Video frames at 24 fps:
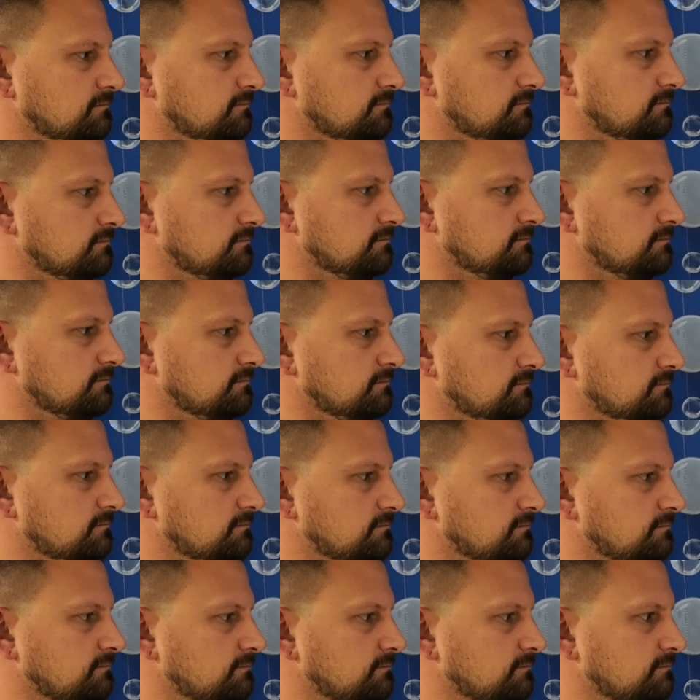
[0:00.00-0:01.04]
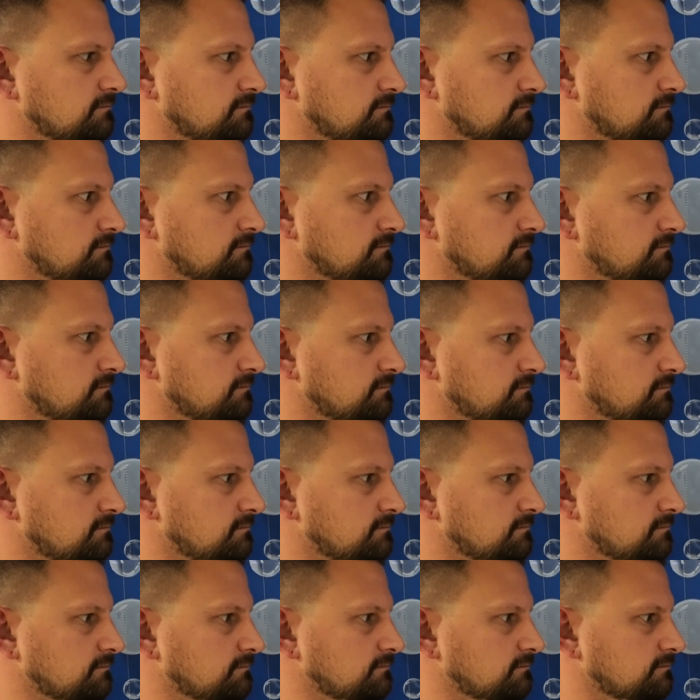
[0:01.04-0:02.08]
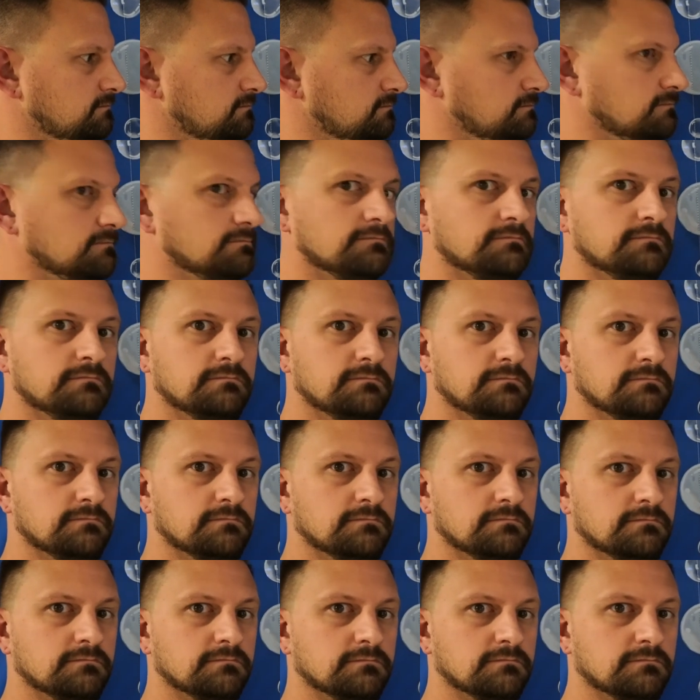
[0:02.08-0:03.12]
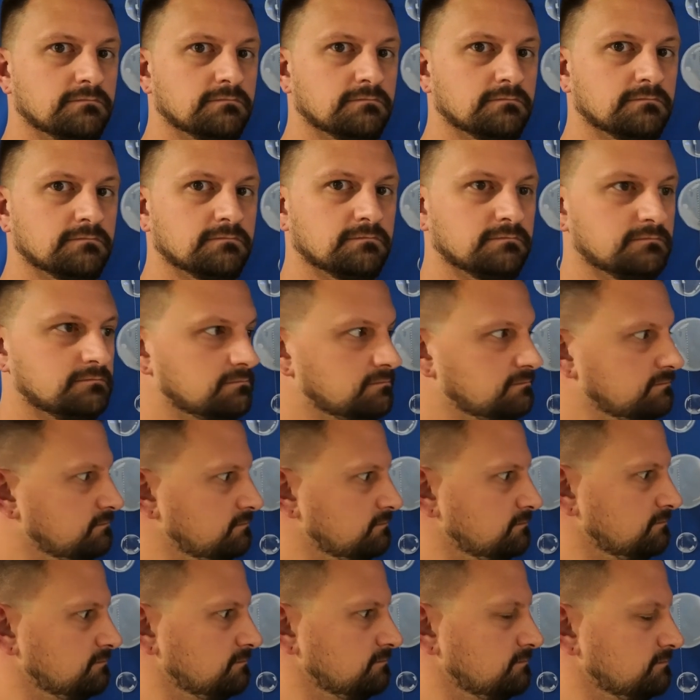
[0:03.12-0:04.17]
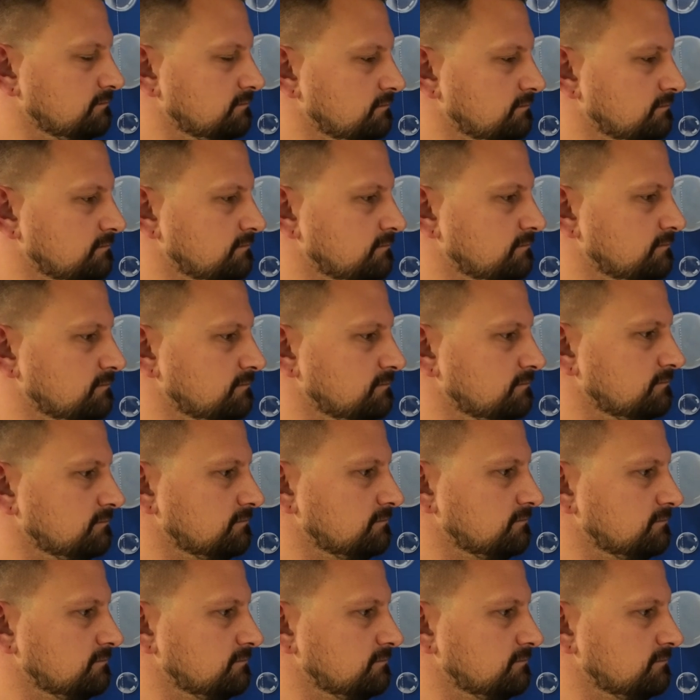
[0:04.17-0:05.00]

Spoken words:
This person isn't speaking.